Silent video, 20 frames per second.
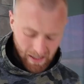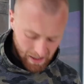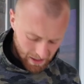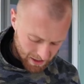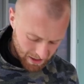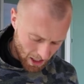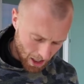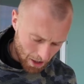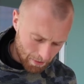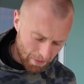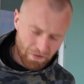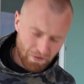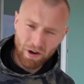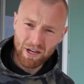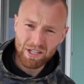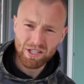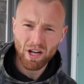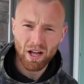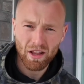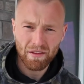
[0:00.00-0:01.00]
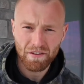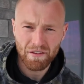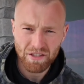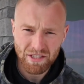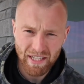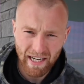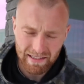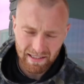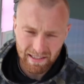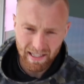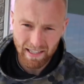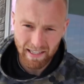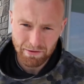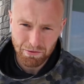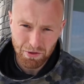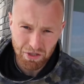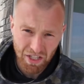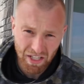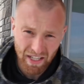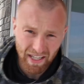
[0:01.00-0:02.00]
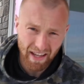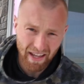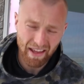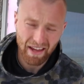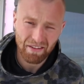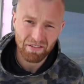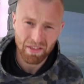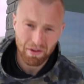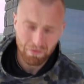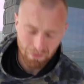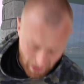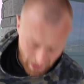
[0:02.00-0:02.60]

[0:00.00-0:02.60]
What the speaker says: So before I start the first exercise, I'm just gonna get everything